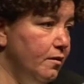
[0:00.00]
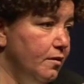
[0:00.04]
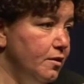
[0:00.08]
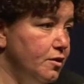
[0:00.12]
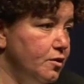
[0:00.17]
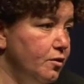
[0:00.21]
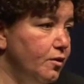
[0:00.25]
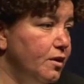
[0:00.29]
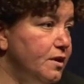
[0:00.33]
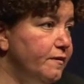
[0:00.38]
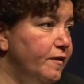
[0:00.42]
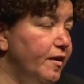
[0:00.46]

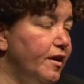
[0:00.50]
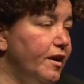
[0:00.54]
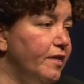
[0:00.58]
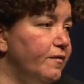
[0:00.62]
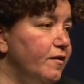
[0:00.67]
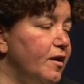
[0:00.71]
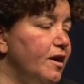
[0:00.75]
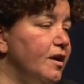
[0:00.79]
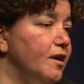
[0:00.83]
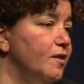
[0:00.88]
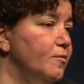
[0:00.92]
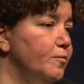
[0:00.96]
So it's very,
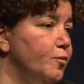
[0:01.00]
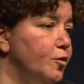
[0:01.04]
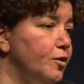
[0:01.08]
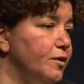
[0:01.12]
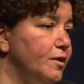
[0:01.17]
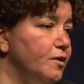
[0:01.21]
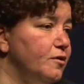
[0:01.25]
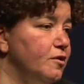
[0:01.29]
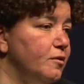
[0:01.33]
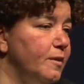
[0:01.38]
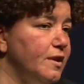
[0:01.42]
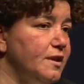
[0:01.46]
very
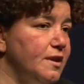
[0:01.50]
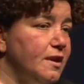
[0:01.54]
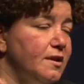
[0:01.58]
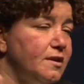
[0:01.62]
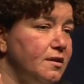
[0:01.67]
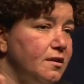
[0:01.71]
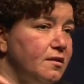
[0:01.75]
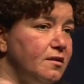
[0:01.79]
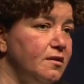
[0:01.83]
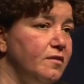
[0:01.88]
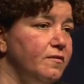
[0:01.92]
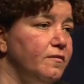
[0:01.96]
important to be
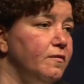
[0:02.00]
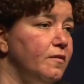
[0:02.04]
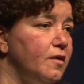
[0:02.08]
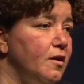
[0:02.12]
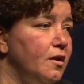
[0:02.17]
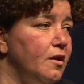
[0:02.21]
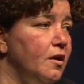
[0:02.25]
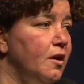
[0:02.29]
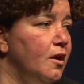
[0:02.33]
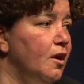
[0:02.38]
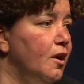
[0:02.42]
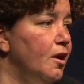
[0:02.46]
sensitive
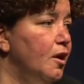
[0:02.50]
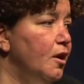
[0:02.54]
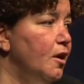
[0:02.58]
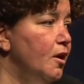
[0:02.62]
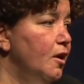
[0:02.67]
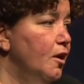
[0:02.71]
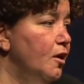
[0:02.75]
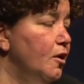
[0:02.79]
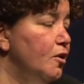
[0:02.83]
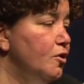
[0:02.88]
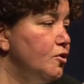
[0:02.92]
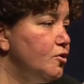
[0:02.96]

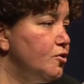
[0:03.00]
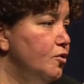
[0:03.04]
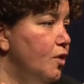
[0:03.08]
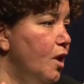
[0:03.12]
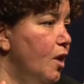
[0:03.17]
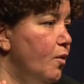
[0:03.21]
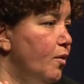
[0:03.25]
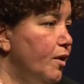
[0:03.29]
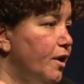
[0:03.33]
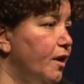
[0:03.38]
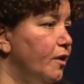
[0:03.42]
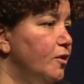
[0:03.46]
to
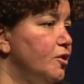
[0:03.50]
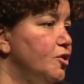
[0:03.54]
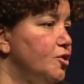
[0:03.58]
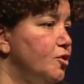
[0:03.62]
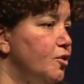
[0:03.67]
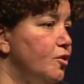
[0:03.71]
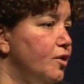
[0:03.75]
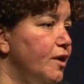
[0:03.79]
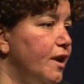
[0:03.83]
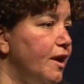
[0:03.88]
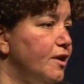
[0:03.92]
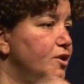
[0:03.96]
our
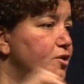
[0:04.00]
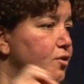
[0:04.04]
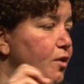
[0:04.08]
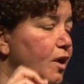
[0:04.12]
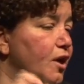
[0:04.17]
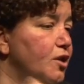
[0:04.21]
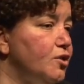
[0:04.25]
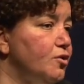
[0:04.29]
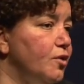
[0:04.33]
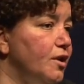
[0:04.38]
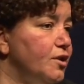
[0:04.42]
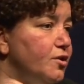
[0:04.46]
culture and try
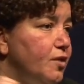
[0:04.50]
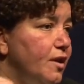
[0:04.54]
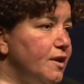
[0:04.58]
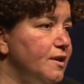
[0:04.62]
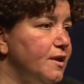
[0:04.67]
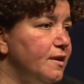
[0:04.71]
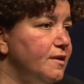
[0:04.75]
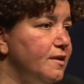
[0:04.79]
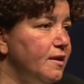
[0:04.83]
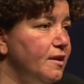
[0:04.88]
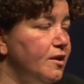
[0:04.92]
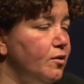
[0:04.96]
to address
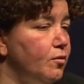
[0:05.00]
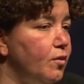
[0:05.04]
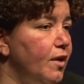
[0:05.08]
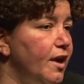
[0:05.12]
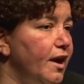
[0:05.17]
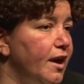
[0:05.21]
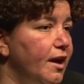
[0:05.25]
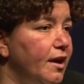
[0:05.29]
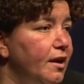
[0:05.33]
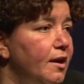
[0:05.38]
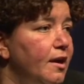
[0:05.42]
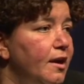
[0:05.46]
it in a
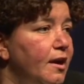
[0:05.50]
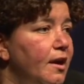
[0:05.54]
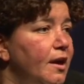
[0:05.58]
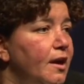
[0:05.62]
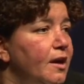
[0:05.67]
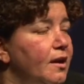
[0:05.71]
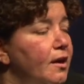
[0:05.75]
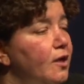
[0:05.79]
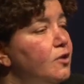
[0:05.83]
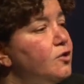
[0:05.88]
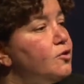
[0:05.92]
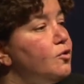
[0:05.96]
way
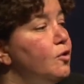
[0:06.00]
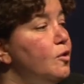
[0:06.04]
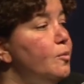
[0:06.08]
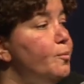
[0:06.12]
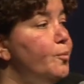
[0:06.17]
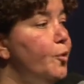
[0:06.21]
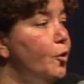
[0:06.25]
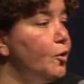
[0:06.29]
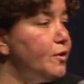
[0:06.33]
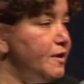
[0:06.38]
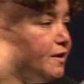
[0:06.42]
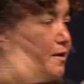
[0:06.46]
not to
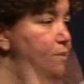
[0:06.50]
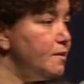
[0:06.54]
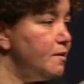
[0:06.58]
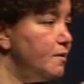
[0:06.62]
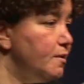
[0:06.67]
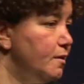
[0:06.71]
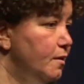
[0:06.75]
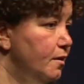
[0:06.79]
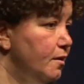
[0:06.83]
impose it,